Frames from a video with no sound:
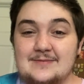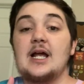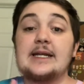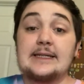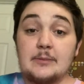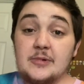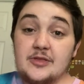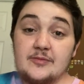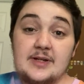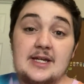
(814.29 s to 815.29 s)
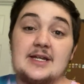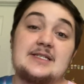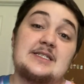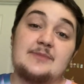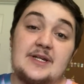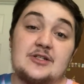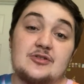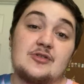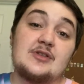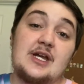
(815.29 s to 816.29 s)
And number 3 is to make
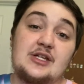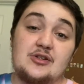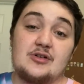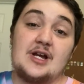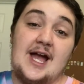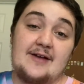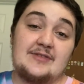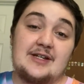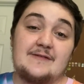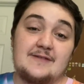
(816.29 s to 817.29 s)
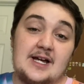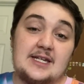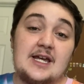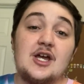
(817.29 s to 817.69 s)
sure that you're having fun.